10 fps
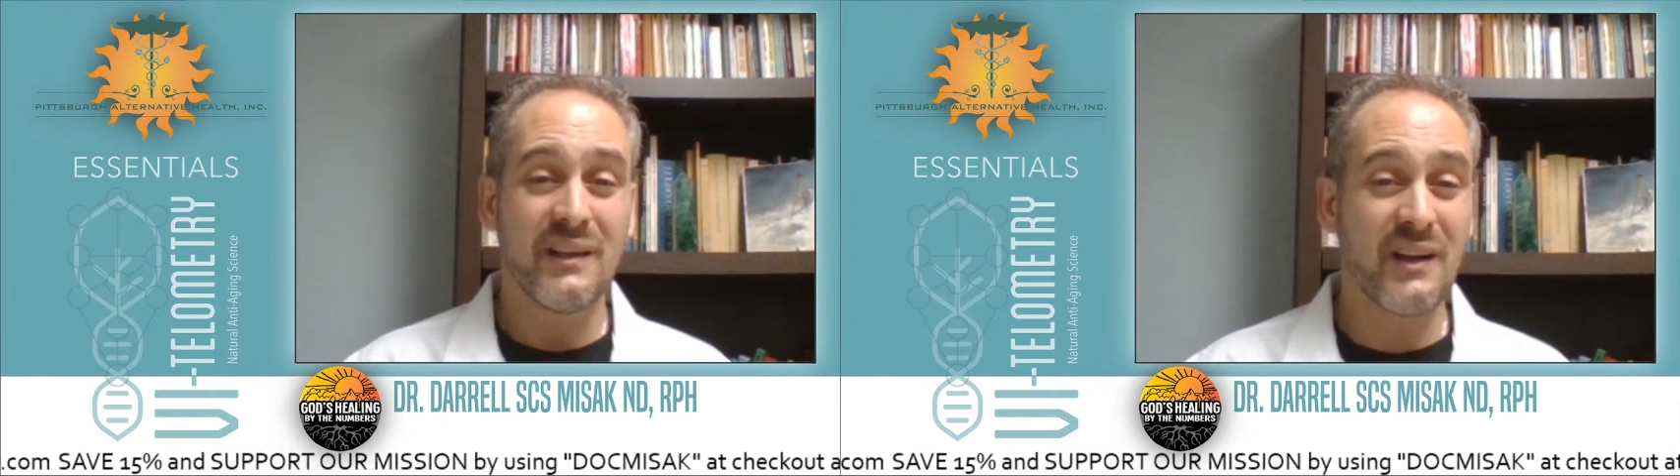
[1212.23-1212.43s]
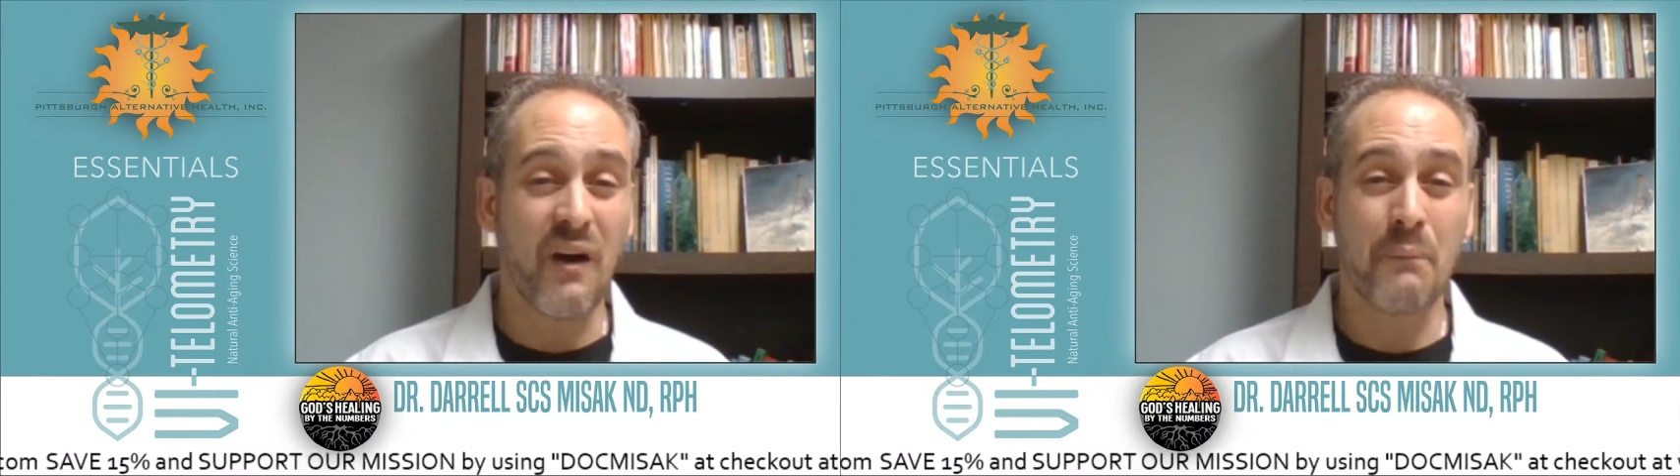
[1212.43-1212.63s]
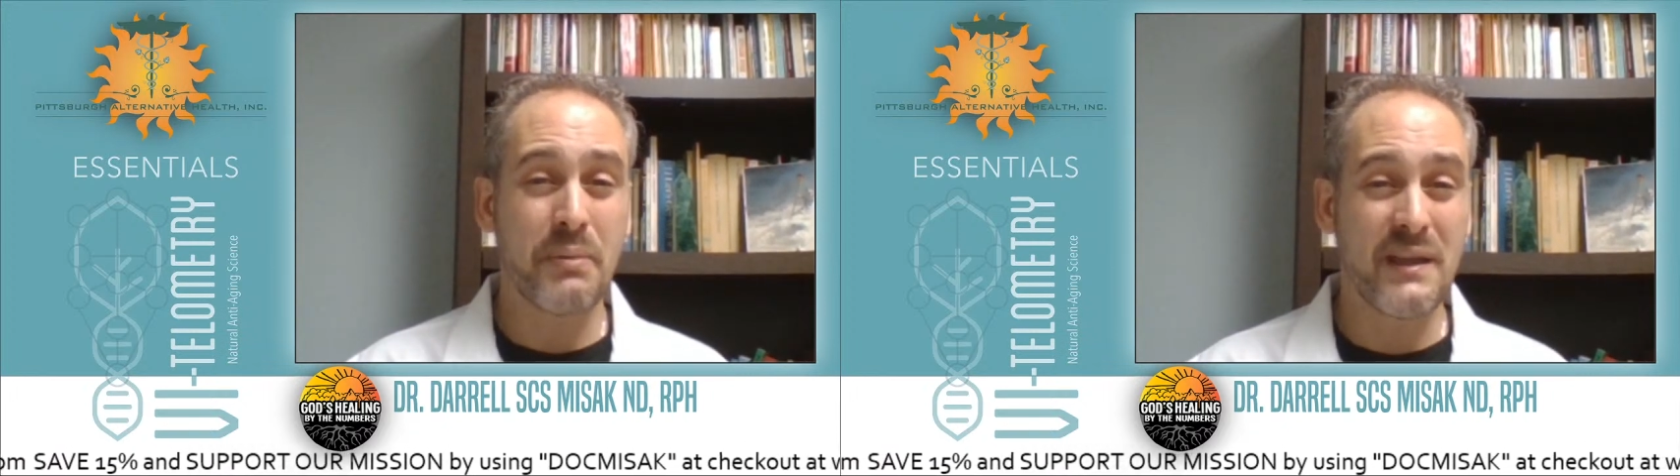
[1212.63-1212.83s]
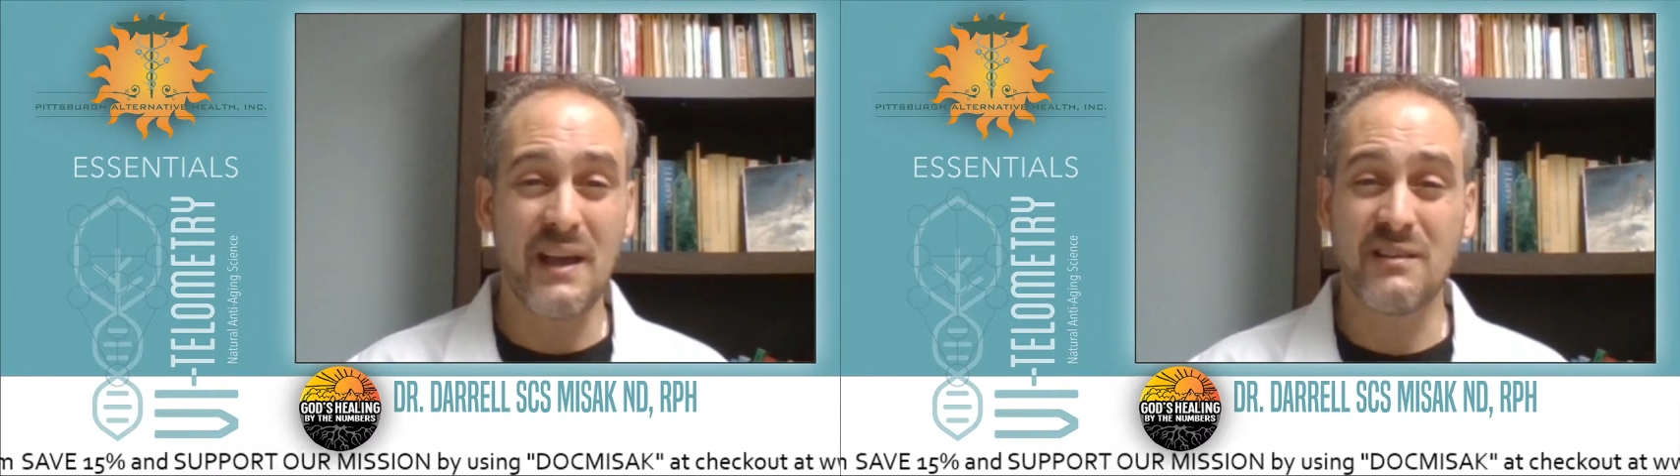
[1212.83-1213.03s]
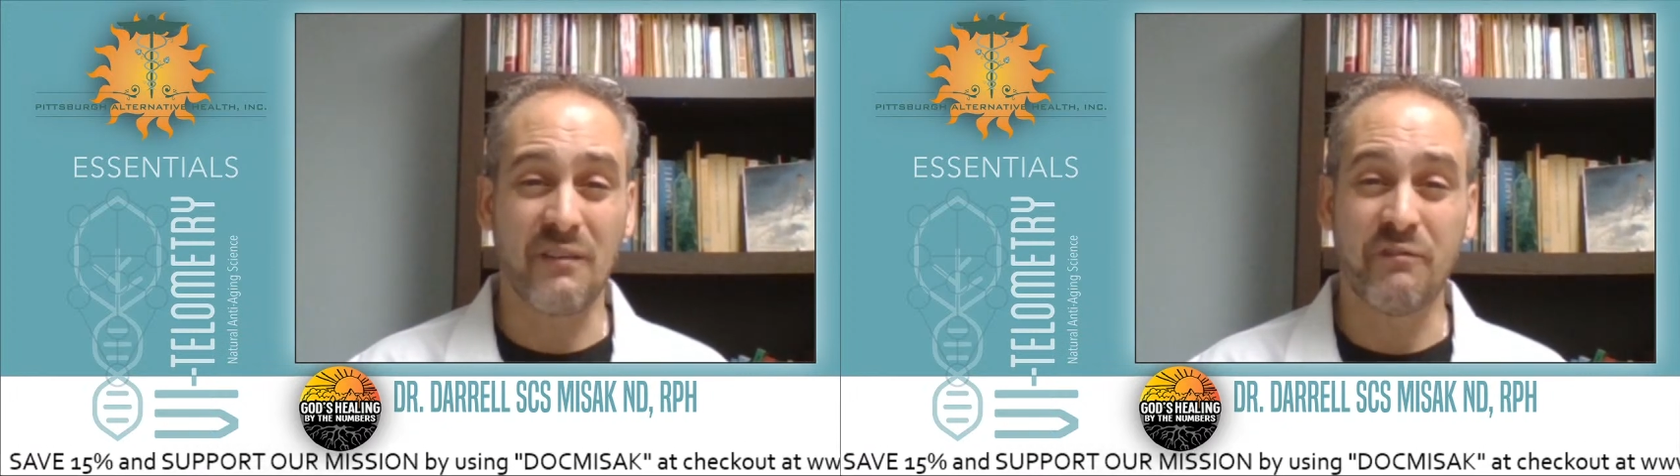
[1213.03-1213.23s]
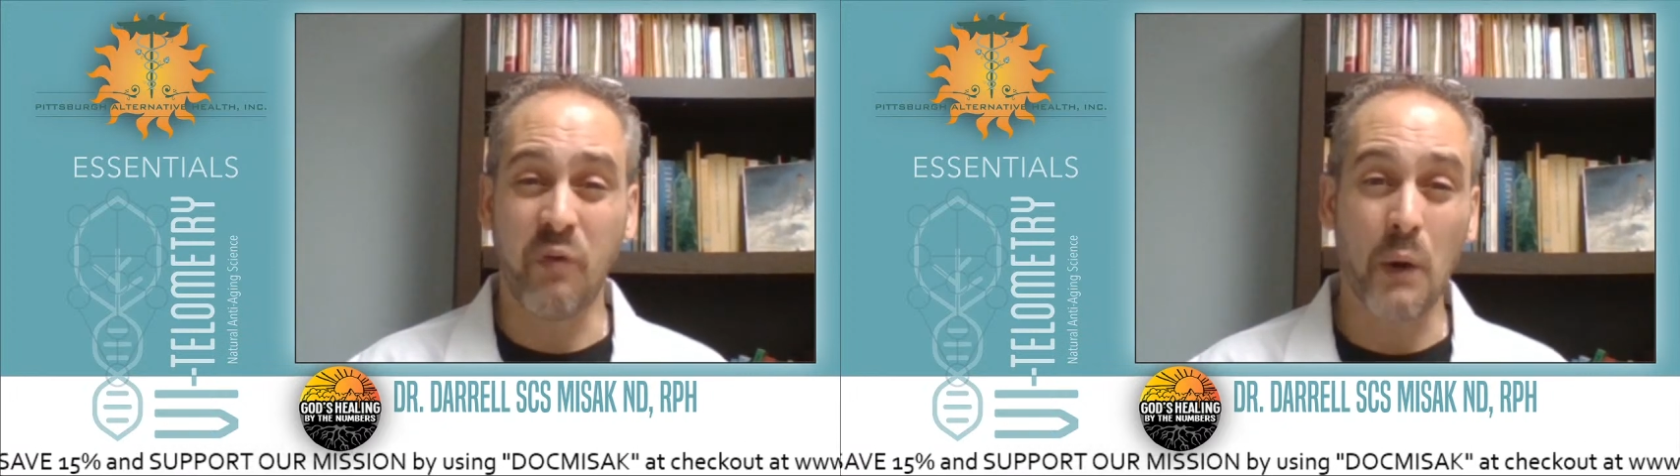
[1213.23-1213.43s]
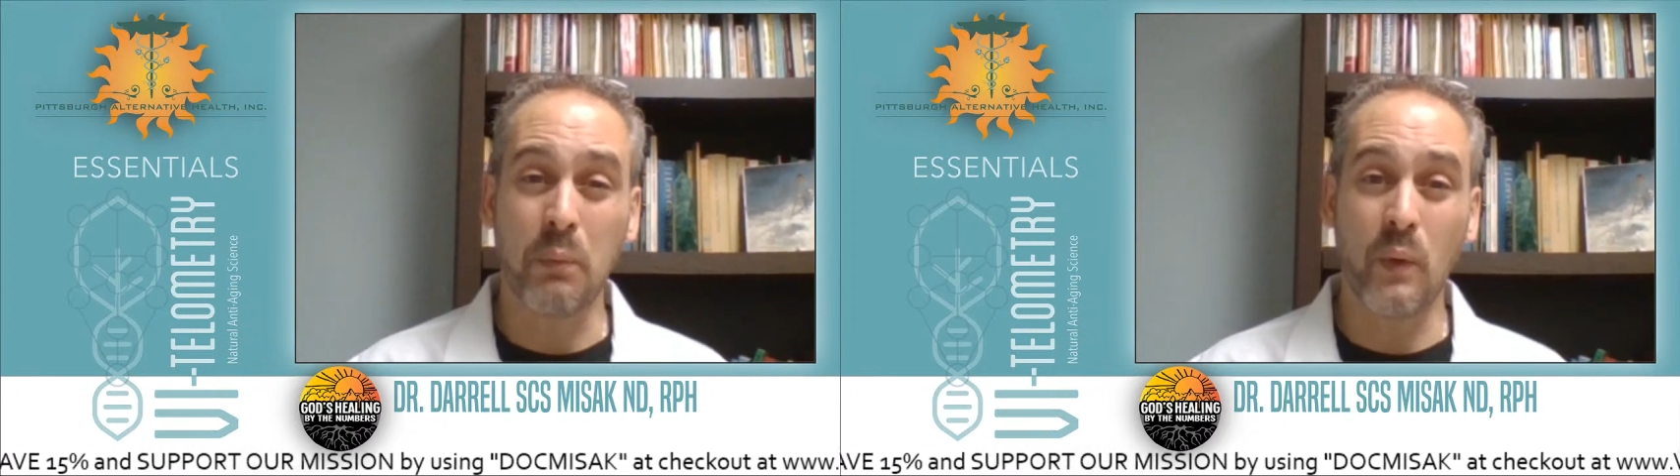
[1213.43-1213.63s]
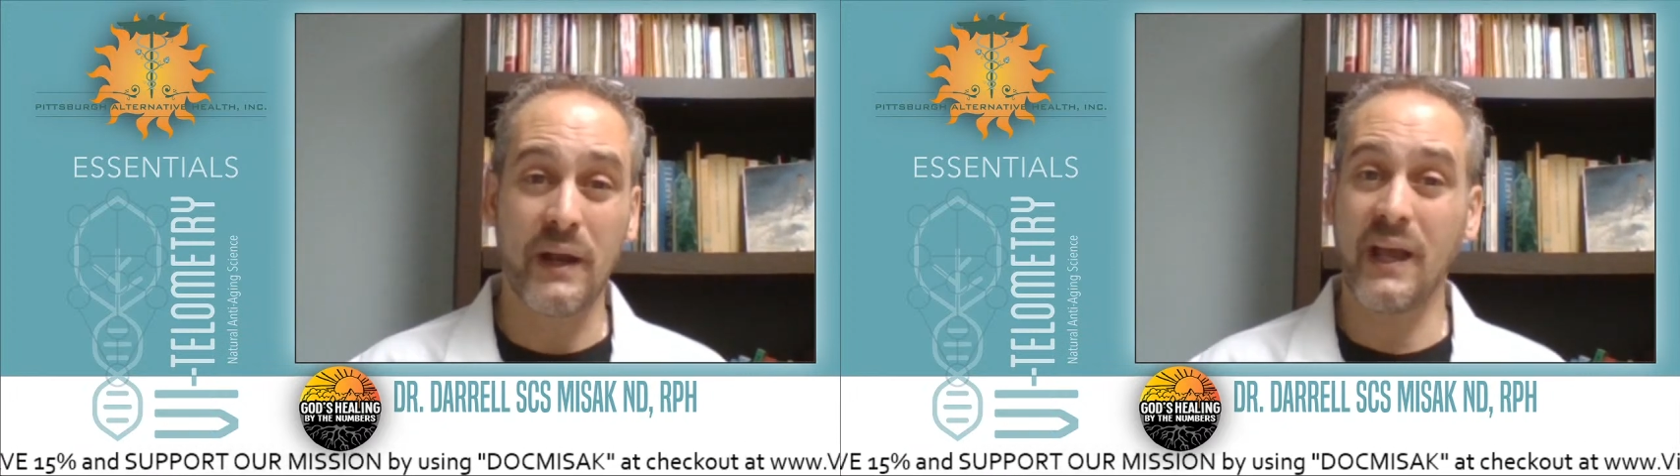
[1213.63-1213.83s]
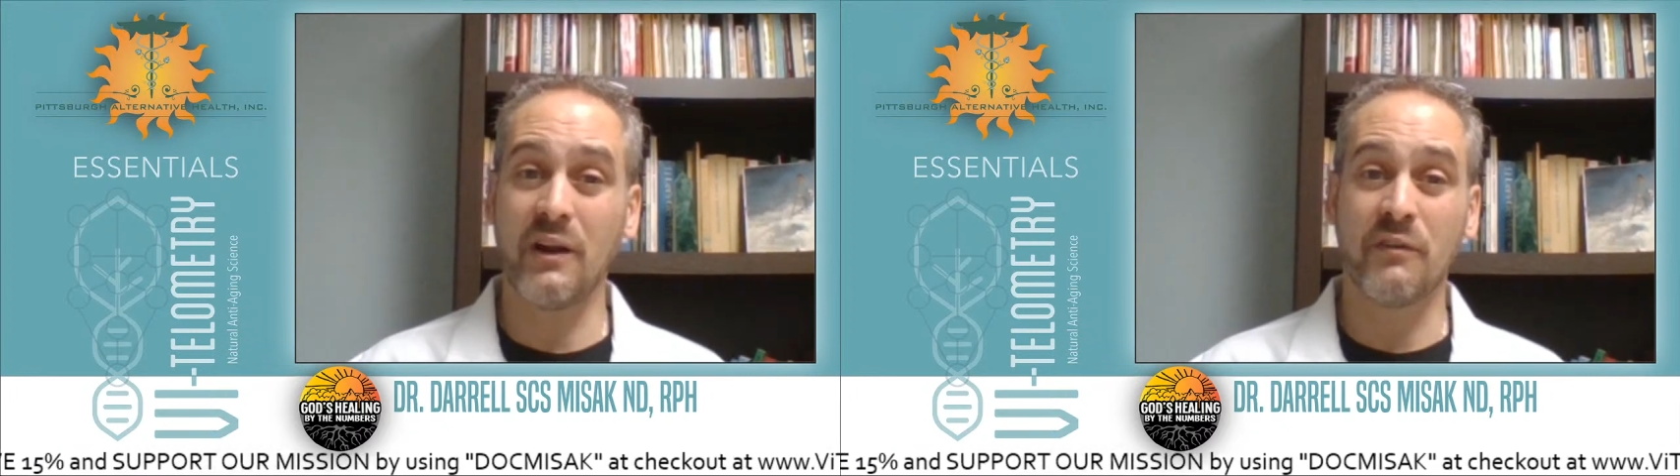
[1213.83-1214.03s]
a pH of 4.8